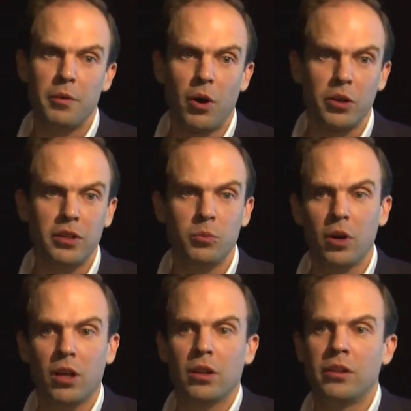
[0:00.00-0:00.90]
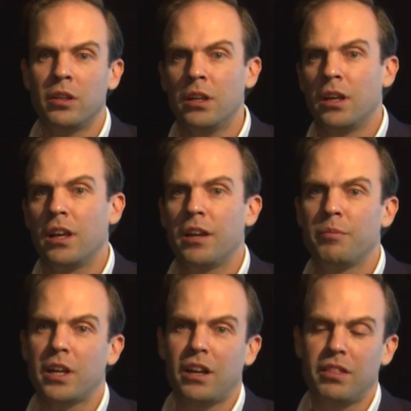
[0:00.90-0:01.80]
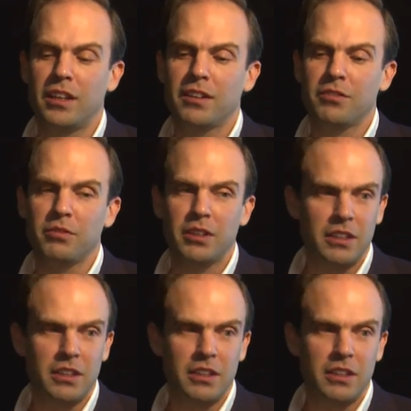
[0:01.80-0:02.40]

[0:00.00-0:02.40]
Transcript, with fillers: the modern world. And I think it's